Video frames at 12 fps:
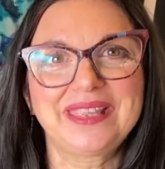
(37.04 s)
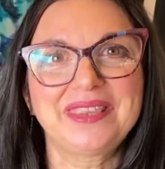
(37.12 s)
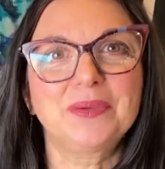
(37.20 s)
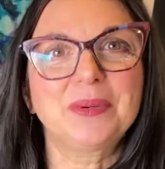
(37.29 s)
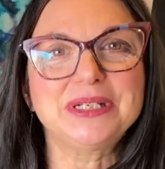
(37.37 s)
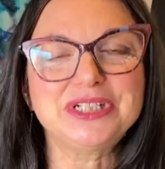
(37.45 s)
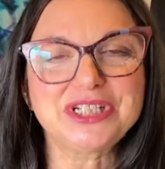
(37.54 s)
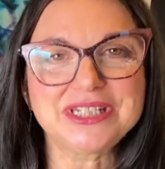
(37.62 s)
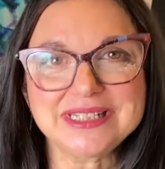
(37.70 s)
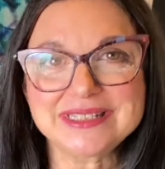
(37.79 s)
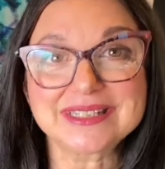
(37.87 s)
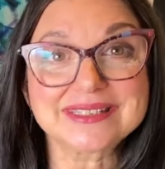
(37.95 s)
the way
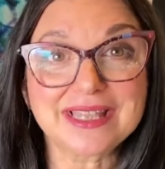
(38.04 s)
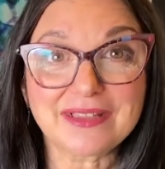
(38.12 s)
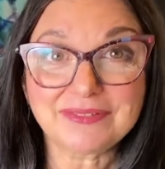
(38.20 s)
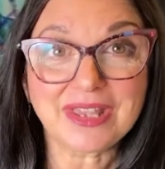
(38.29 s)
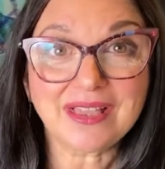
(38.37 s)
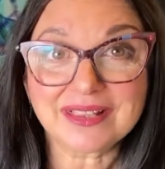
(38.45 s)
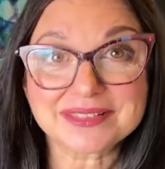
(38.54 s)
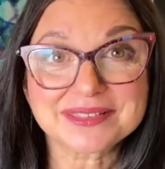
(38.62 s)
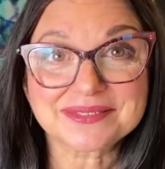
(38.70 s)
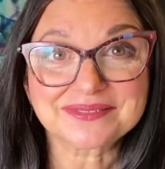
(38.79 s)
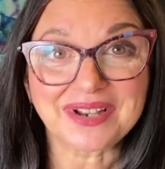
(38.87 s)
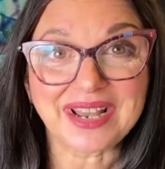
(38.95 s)
Jesus loved
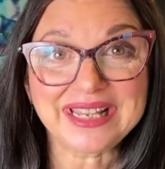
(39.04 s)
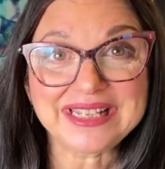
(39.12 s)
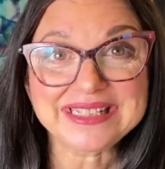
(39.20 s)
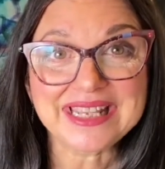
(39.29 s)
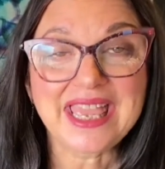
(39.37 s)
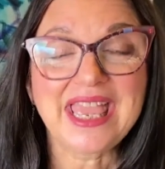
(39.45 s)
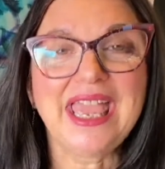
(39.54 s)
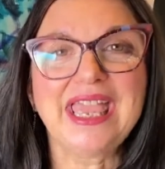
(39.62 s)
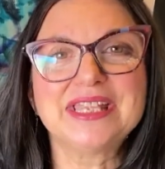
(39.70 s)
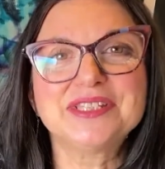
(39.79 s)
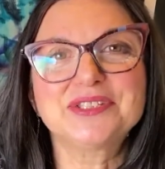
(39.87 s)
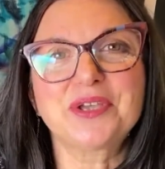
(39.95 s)
us, right?
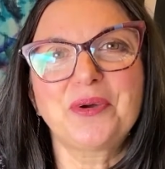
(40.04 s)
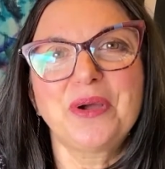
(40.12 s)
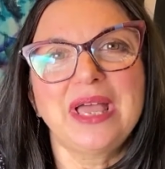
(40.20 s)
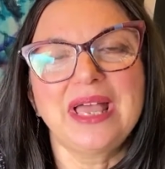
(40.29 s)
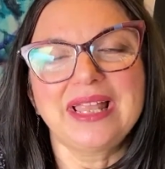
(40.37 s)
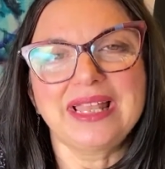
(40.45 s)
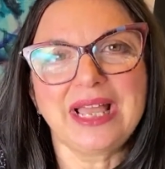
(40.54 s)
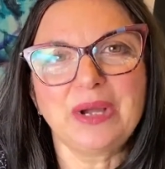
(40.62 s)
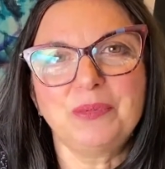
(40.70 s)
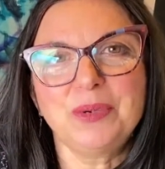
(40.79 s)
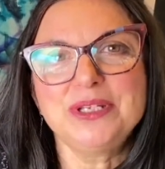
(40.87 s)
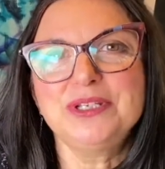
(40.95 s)
And so
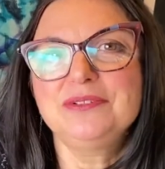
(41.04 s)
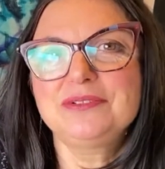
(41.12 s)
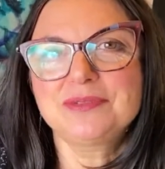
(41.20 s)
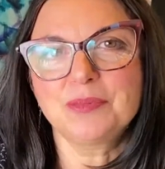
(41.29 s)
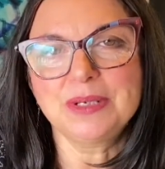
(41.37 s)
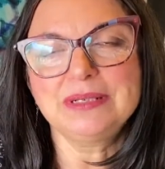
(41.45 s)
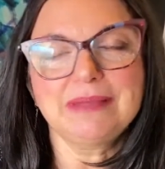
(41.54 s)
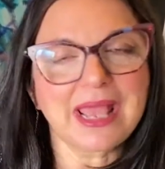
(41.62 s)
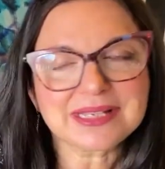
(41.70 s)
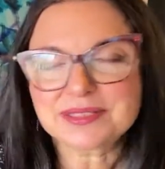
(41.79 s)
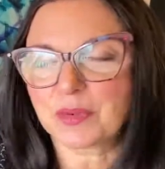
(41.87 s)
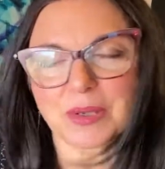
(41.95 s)
we
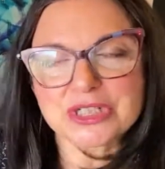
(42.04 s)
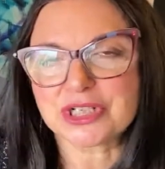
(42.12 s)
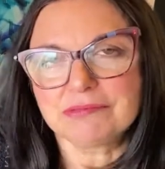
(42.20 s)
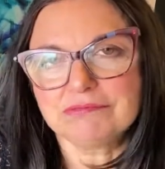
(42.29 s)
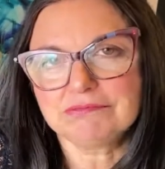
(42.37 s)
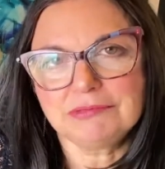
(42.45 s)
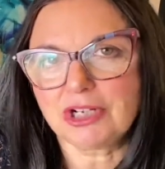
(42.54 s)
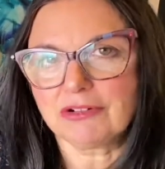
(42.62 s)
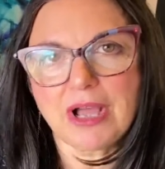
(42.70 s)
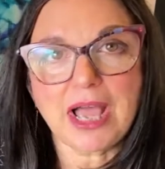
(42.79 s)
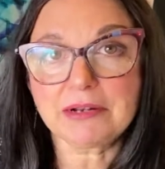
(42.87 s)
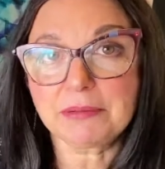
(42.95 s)
asked the question, you know,
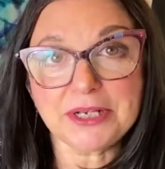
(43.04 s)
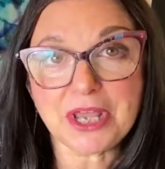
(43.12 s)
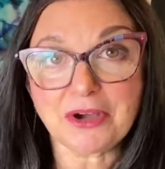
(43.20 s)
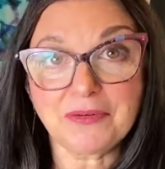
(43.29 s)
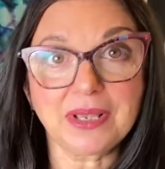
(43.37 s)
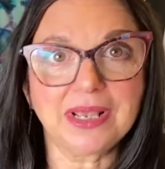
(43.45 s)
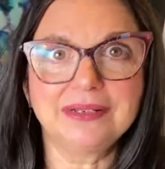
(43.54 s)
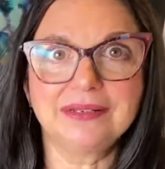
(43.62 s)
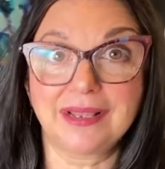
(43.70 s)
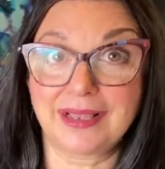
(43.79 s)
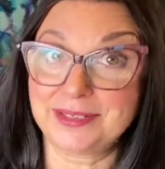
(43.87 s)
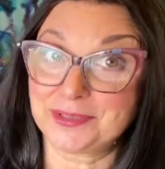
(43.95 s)
how do we know?
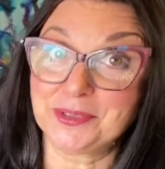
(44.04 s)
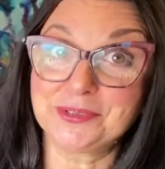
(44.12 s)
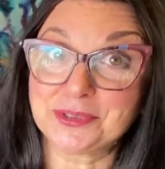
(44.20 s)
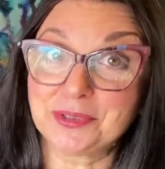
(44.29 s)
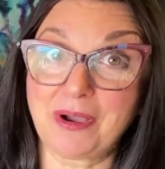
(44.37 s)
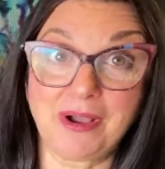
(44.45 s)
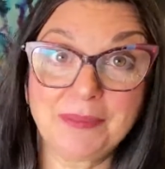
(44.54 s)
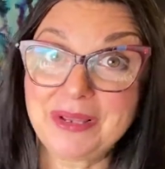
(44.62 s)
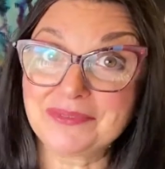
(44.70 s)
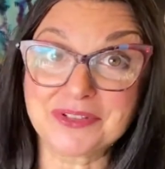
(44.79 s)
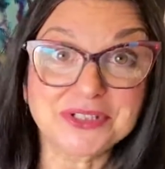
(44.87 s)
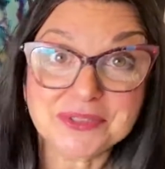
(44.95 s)
And I told you, all we
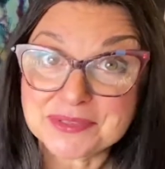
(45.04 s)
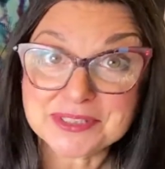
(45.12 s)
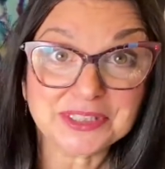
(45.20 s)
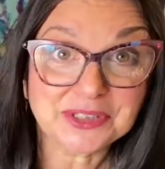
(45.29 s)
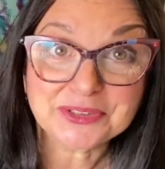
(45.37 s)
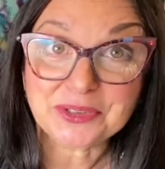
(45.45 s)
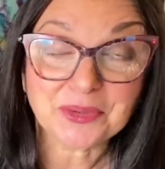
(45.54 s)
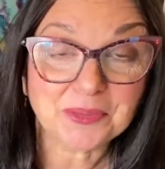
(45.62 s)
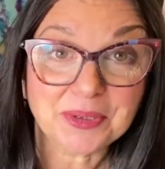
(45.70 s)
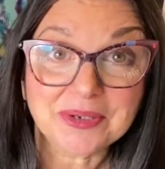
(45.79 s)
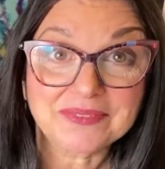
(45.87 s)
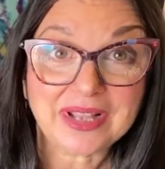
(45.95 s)
have to do is look to the
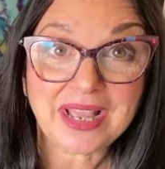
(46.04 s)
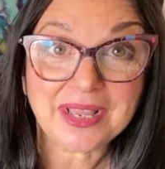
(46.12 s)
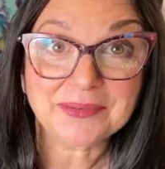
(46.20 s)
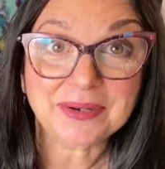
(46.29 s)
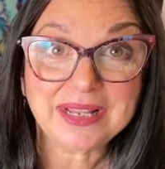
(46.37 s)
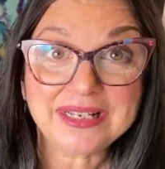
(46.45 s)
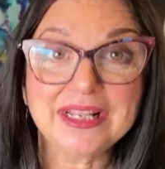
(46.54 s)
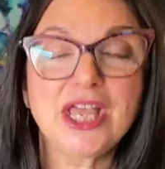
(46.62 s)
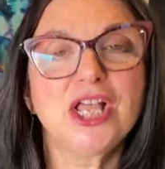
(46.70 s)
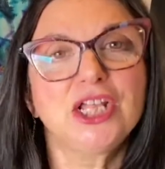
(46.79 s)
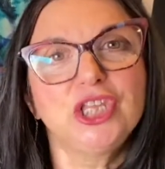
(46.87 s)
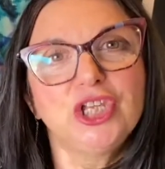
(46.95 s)
Word of God, right?
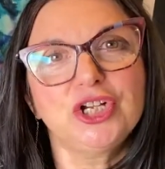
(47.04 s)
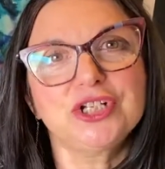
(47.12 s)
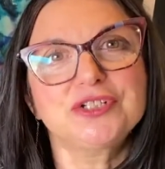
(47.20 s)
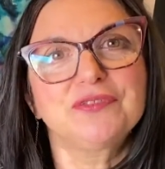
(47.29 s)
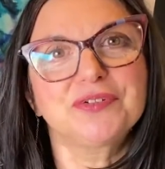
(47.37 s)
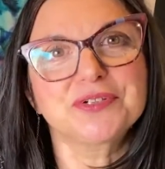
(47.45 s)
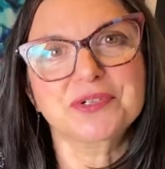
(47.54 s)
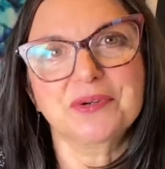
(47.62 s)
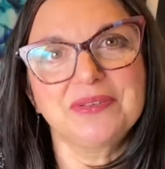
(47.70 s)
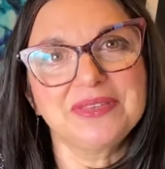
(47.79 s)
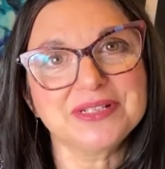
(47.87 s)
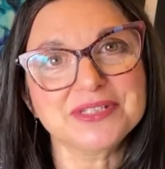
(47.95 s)
Look to 1
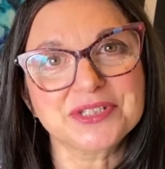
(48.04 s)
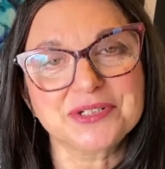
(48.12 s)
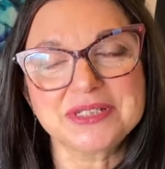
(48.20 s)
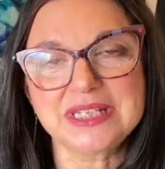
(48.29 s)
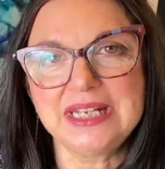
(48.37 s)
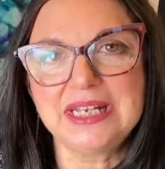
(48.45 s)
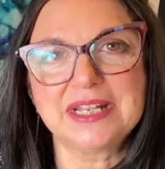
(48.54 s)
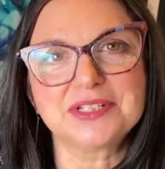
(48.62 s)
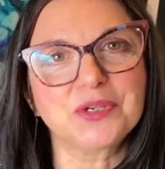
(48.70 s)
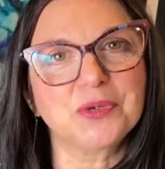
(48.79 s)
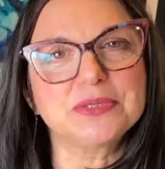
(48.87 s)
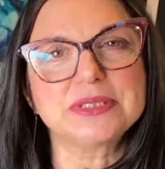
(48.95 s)
Corinthians 13, and it
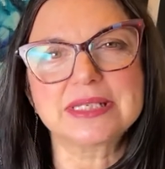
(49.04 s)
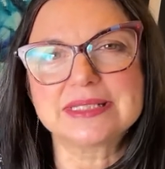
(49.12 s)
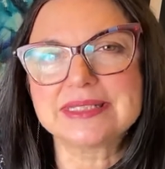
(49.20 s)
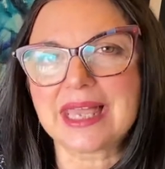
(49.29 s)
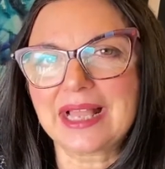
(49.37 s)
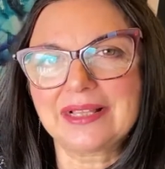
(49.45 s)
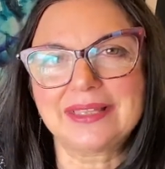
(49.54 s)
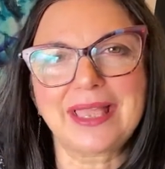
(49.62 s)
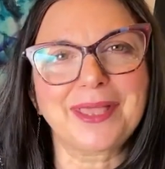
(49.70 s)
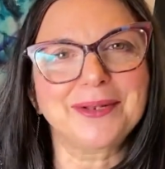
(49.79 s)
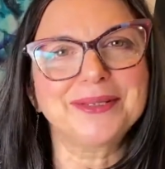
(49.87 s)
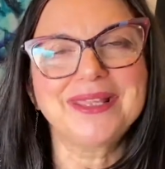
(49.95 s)
told us exactly
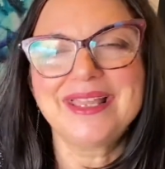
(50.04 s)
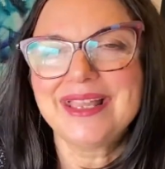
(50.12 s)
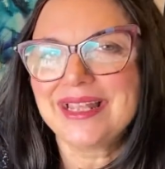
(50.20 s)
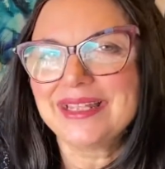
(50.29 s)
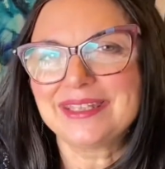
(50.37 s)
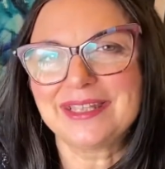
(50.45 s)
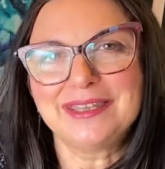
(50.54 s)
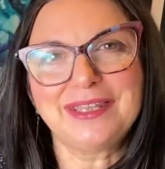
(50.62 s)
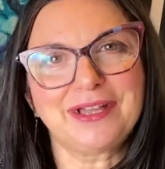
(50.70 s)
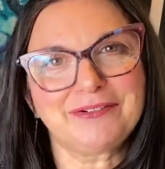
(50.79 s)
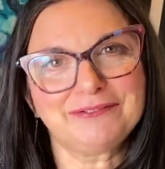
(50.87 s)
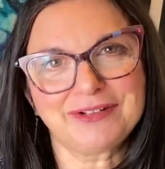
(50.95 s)
how to
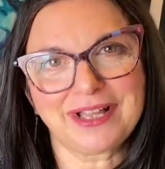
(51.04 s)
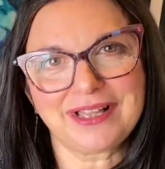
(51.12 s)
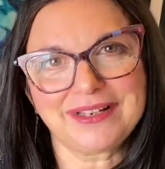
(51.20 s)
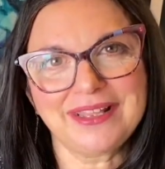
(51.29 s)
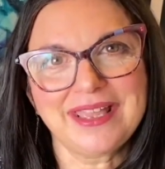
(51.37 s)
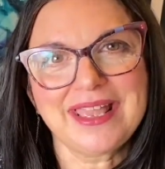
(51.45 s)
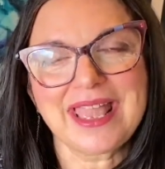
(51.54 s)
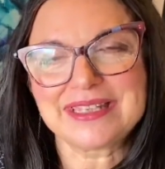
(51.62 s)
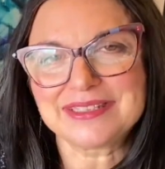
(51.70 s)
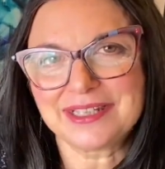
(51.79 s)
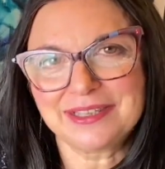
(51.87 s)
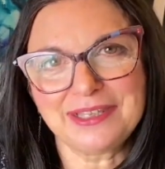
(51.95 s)
love God
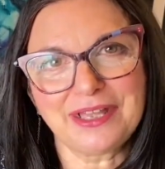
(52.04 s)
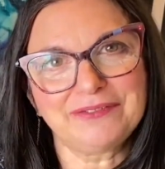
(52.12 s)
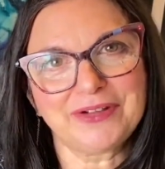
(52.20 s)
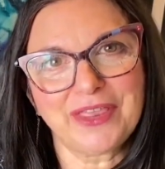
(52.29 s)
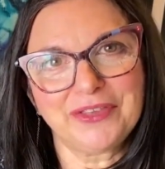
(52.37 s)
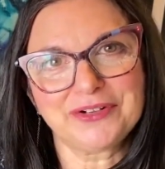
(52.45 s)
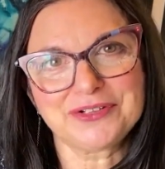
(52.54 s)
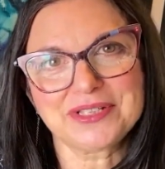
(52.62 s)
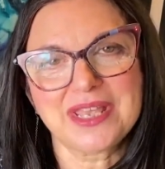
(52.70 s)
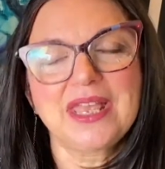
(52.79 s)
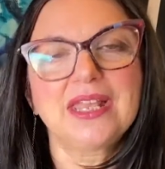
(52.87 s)
and to love others.